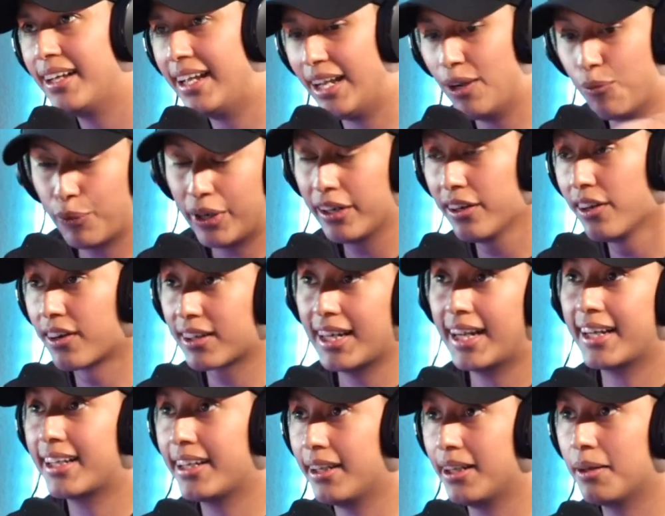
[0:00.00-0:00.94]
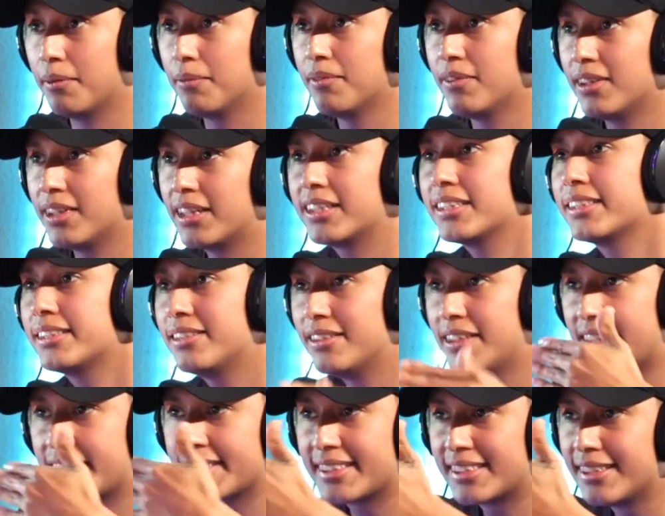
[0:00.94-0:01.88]
and we look like Him. There's
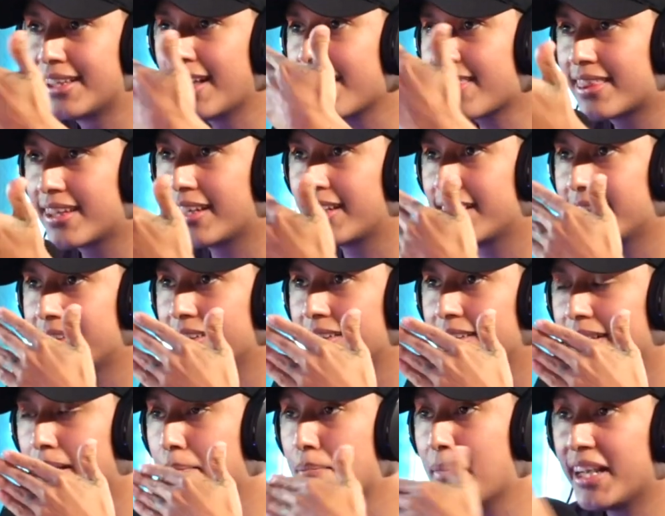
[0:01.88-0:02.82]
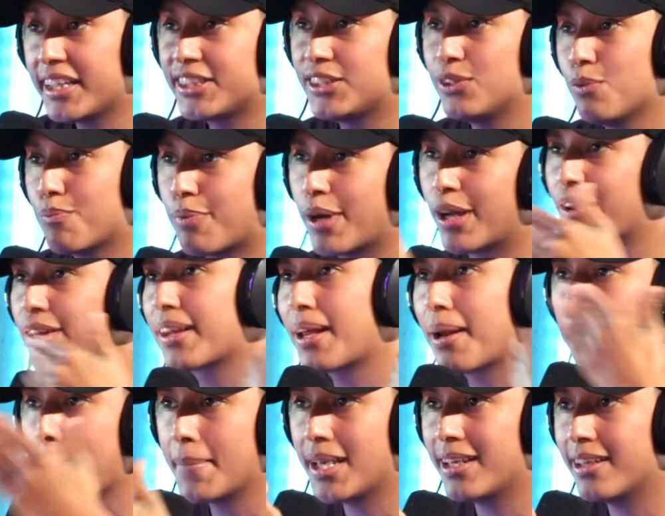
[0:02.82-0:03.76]
there's nothing that makes you better
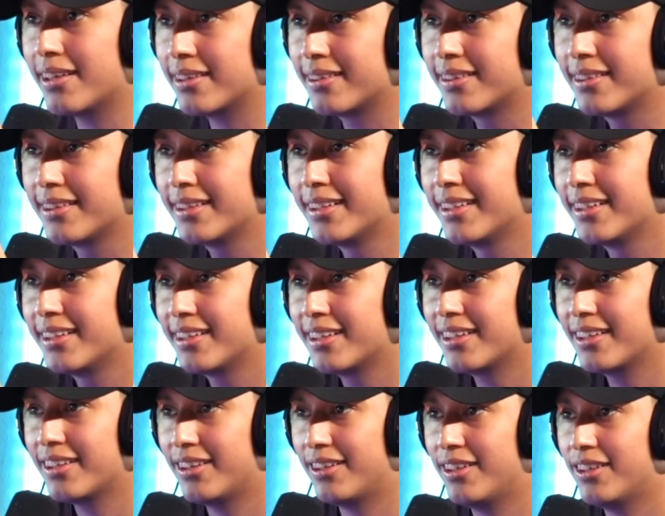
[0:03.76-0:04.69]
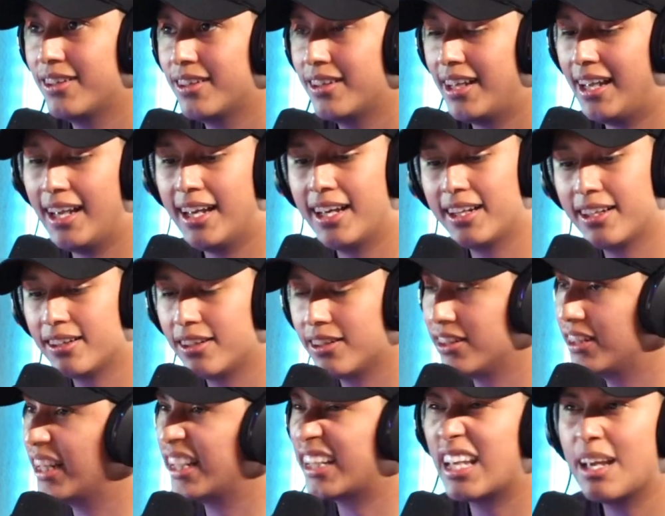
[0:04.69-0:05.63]
than me. Okay. And
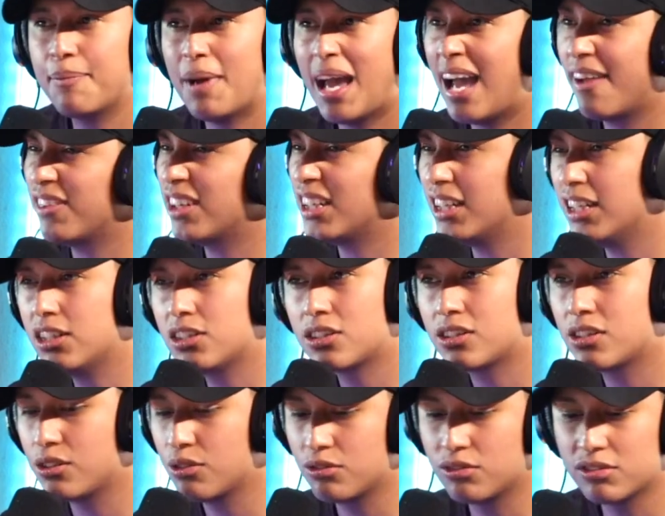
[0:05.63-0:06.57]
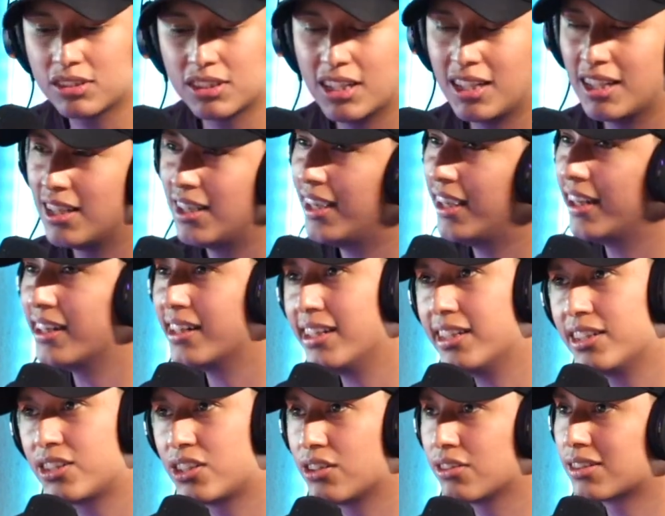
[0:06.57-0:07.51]
they kept having issues and
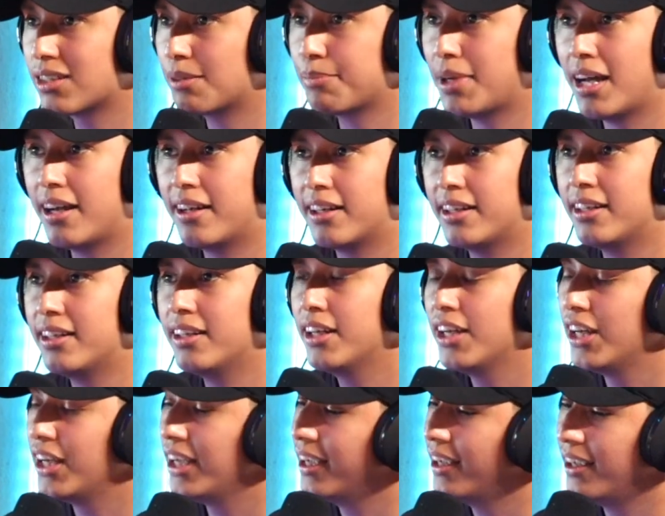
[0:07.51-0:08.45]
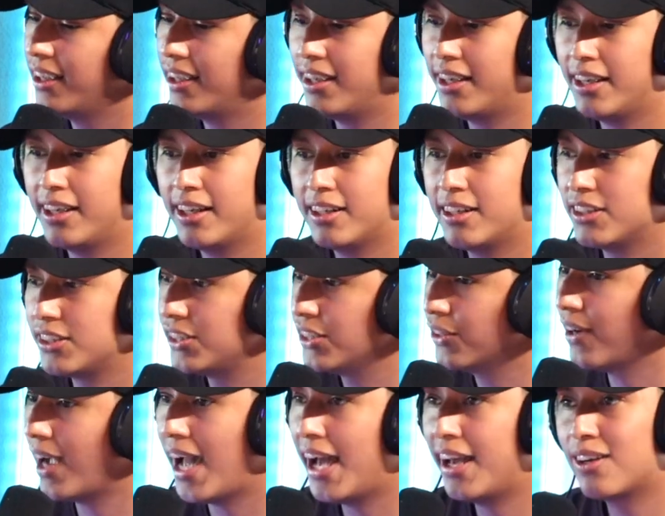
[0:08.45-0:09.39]
issues about it, and
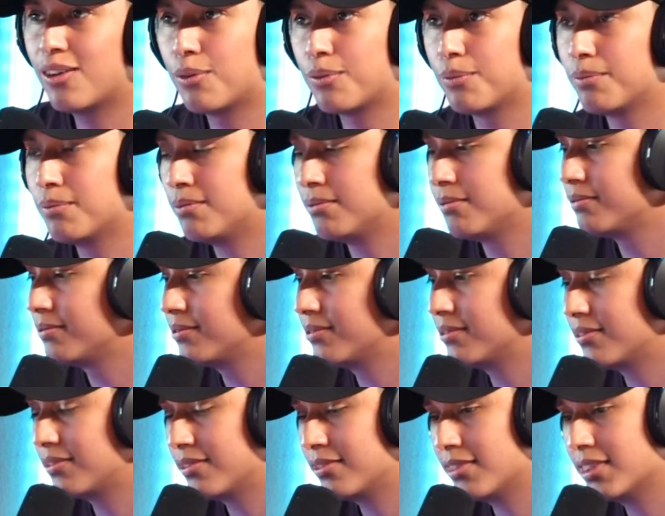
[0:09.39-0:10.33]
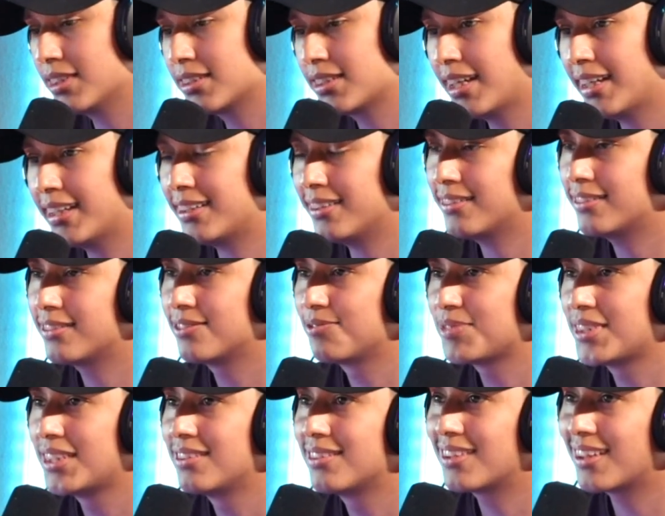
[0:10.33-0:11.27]
until Adam was like,
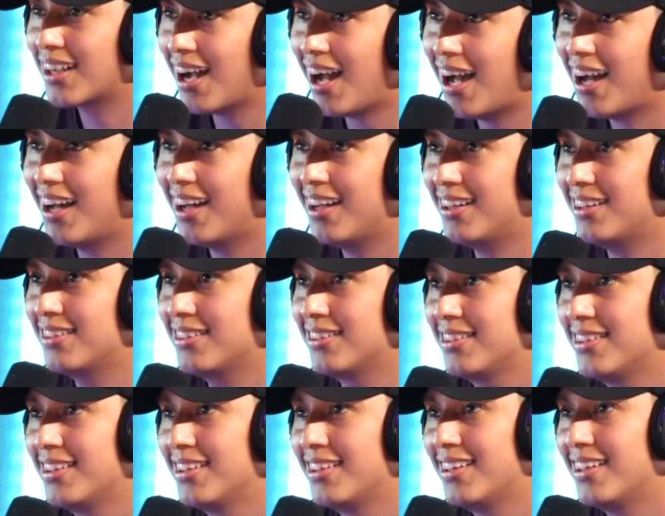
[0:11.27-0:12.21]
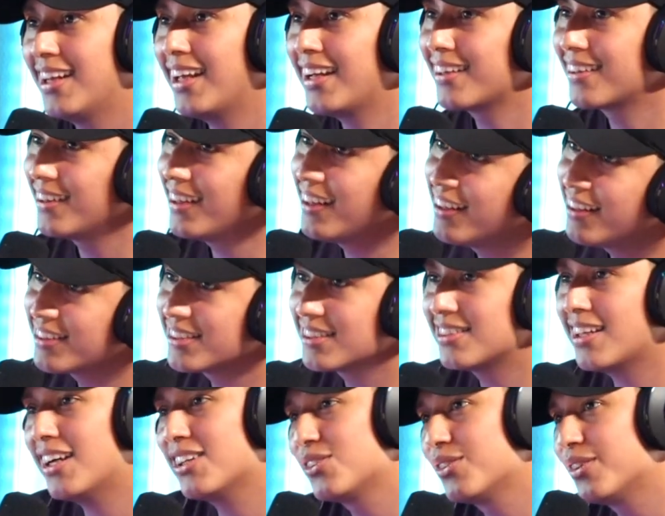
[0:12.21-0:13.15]
God like Lilith
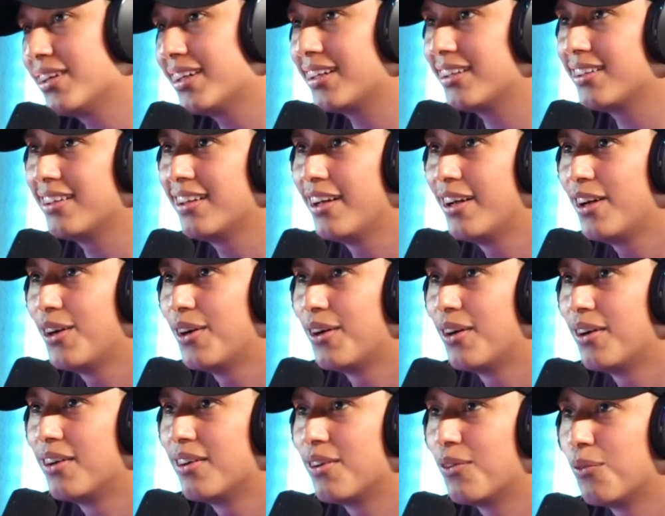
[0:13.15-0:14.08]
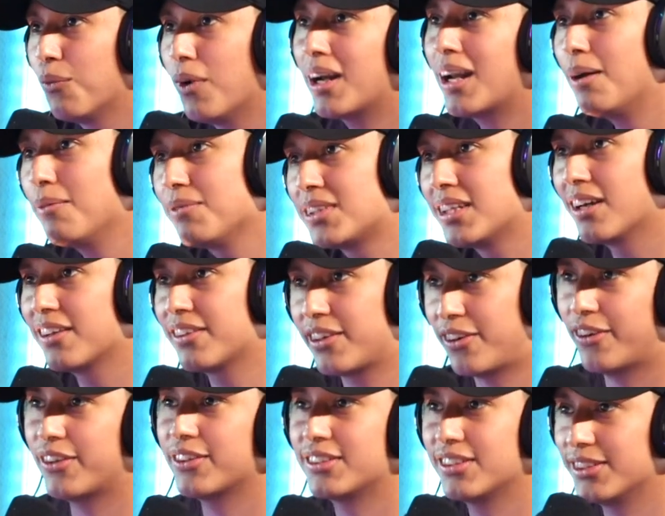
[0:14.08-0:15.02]
is not doing what I'm telling
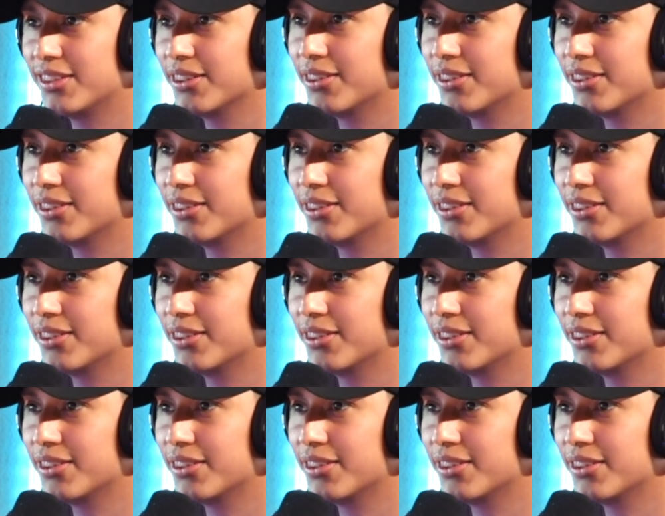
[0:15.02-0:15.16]
her to